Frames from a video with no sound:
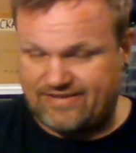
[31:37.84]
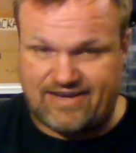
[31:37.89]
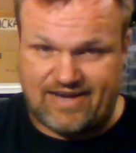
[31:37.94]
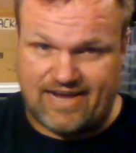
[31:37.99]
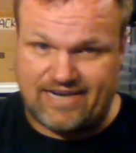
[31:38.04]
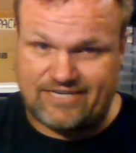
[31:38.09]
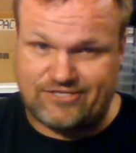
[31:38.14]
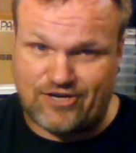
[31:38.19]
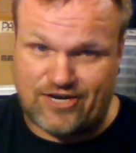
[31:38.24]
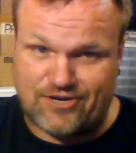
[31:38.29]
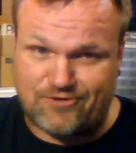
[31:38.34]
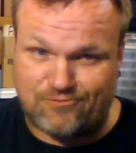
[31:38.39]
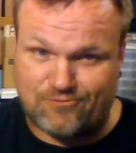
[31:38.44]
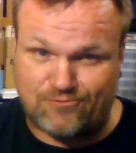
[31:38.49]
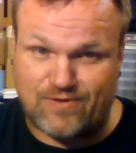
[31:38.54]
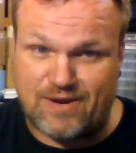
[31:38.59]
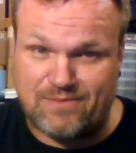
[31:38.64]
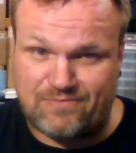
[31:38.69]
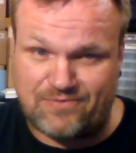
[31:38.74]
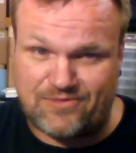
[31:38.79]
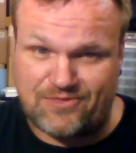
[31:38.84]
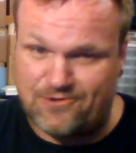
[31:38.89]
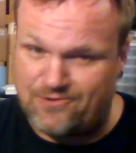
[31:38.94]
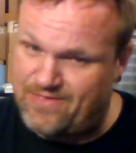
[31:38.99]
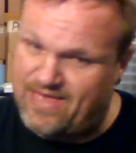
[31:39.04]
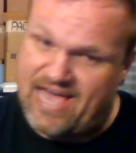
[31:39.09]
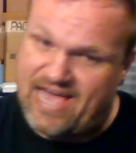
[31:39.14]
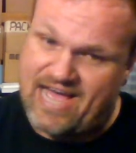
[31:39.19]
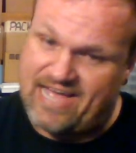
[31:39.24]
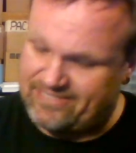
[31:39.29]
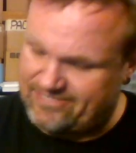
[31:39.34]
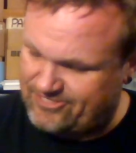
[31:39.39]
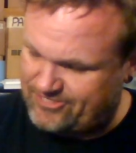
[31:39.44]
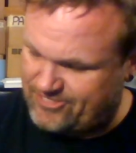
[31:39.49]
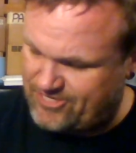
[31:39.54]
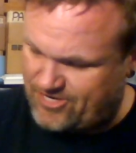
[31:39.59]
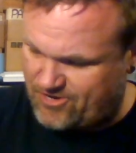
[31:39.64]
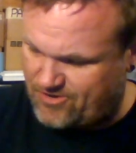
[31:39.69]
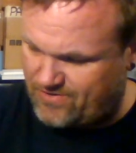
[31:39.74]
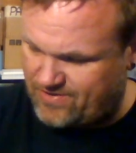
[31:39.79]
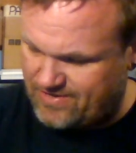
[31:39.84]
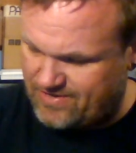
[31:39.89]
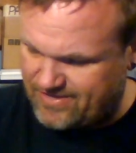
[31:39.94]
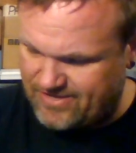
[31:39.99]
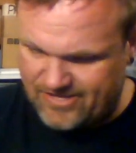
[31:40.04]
I tried to rip through that, so